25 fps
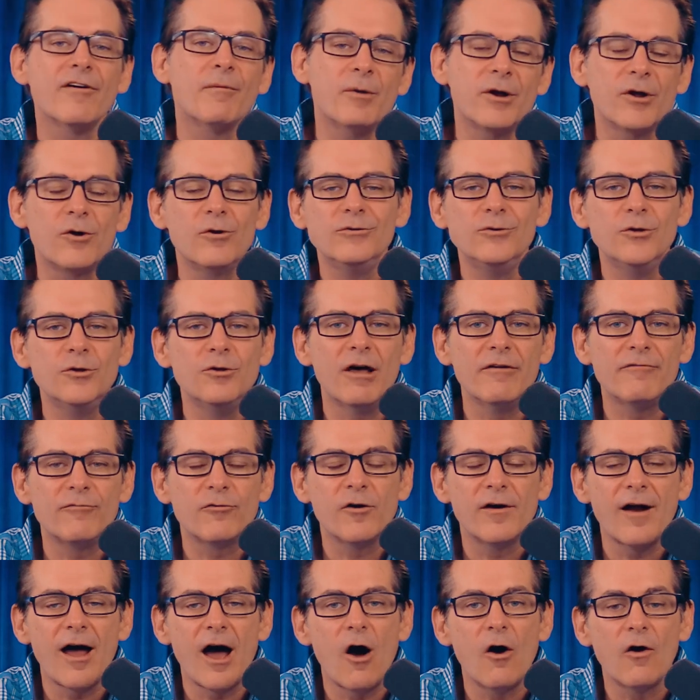I'm going to go do that
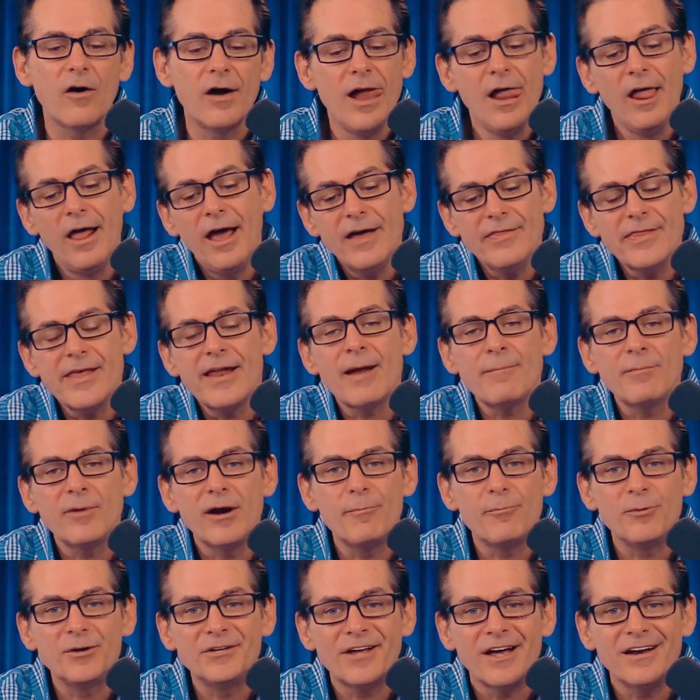for an hour, and then I'm going
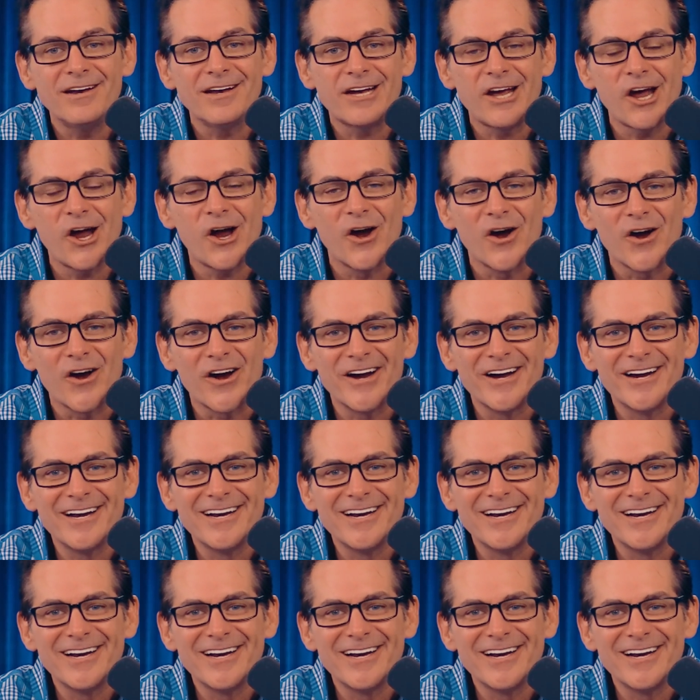to pretend to care.